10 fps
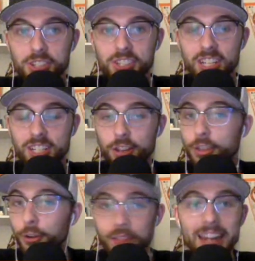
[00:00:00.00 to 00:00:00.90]
in 6
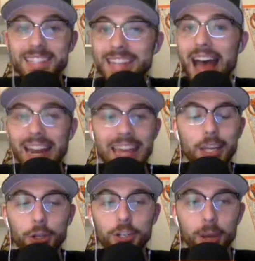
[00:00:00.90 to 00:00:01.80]
1/3. That is not a
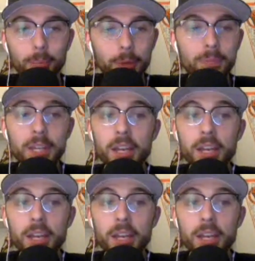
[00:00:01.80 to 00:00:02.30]
good number.